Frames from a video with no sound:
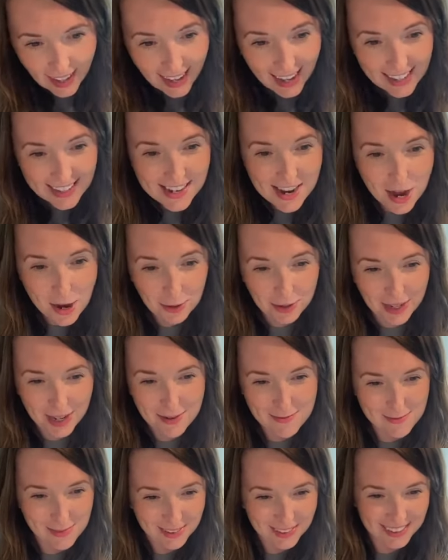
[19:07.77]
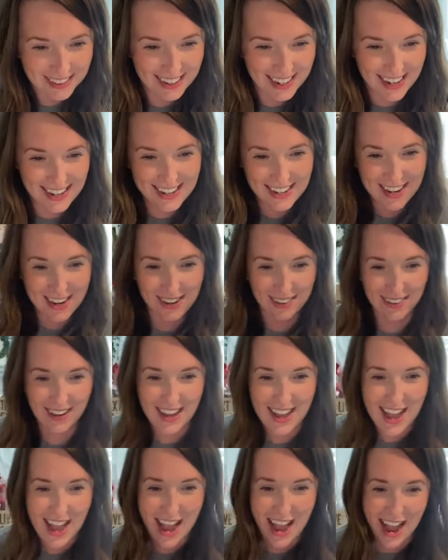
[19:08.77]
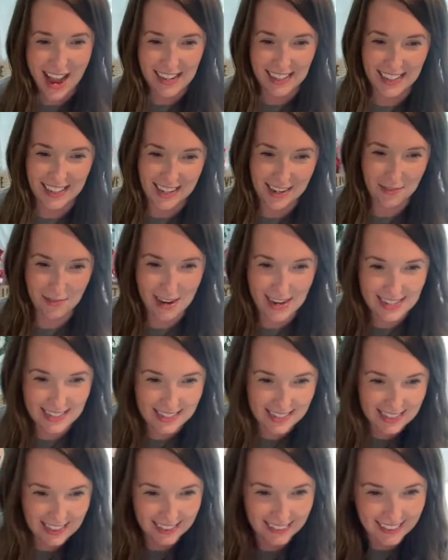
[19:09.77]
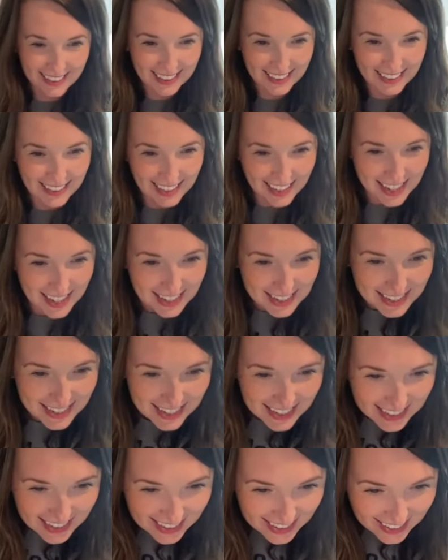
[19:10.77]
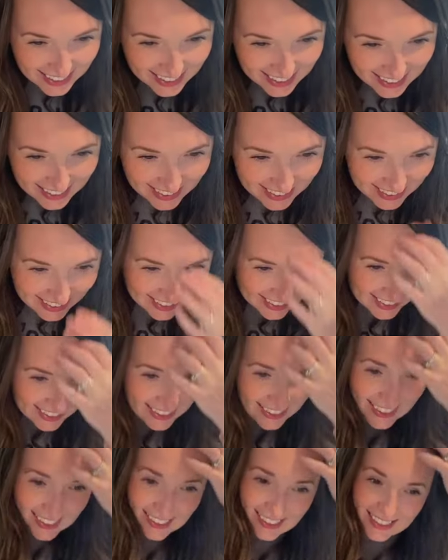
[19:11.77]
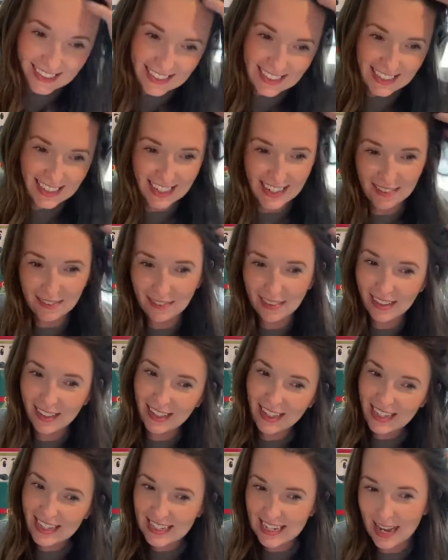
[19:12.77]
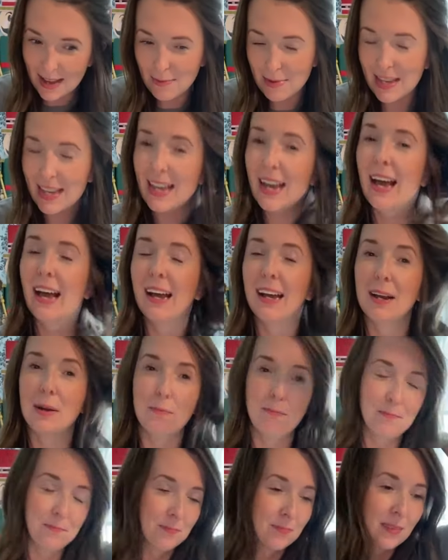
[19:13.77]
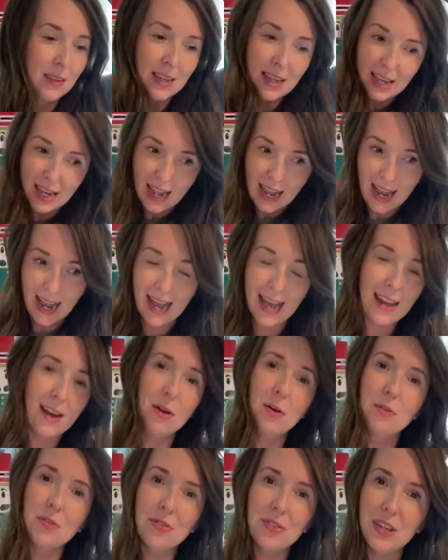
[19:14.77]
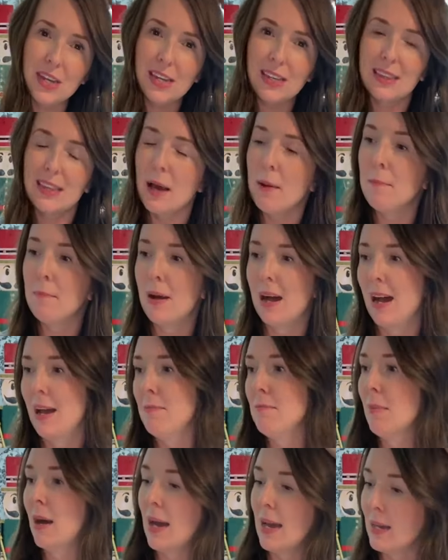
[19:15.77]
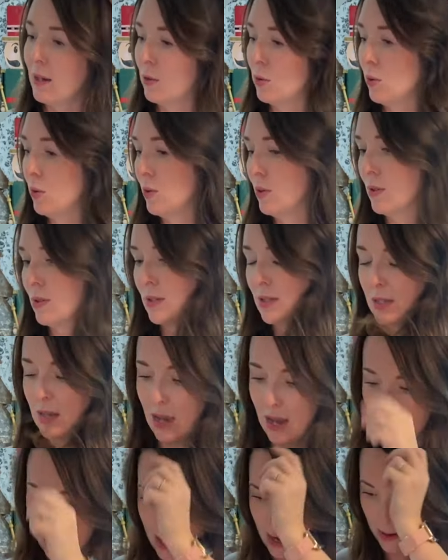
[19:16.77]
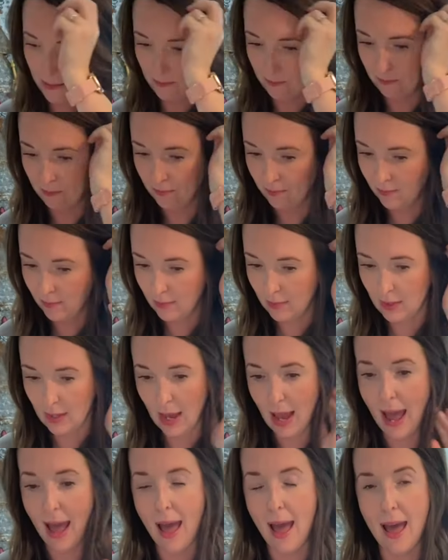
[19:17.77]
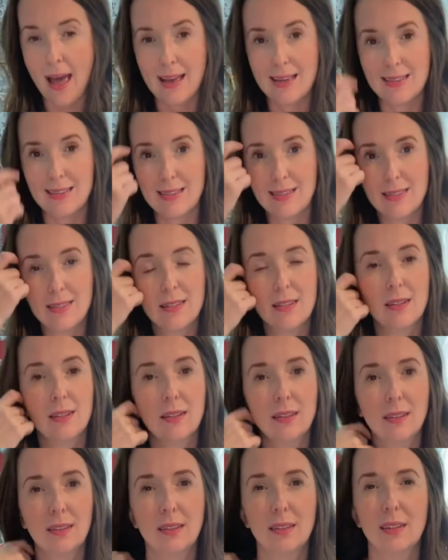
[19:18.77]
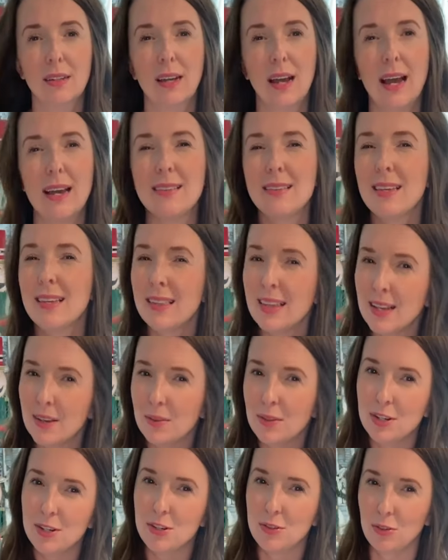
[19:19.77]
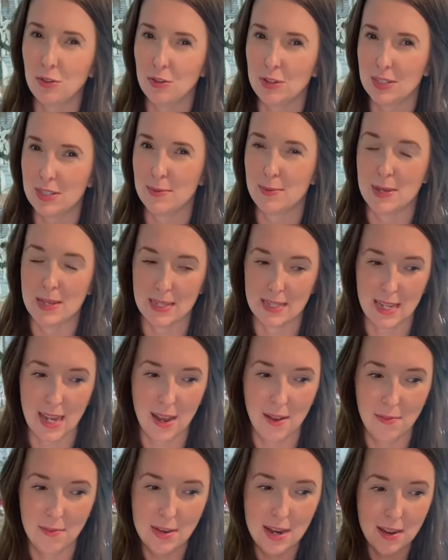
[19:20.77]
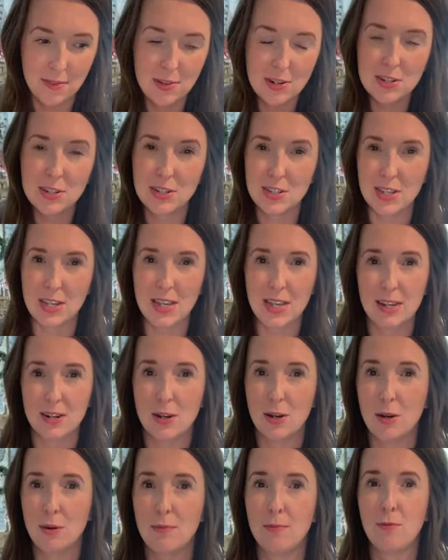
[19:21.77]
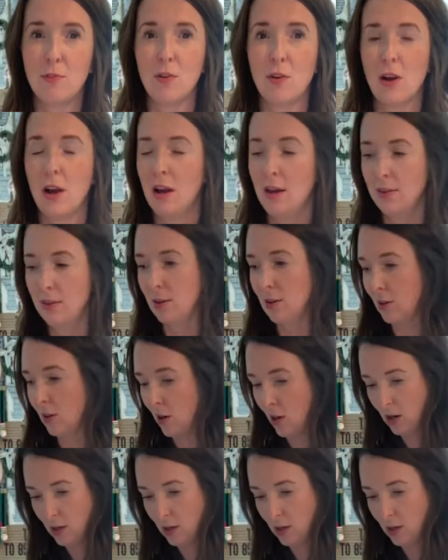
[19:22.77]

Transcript: I know, Kimberly, I know. I can't wait to do it again. Did it really, Debbie? I don't think that my Michaels has, I think they only do Christmas. I've never seen them for other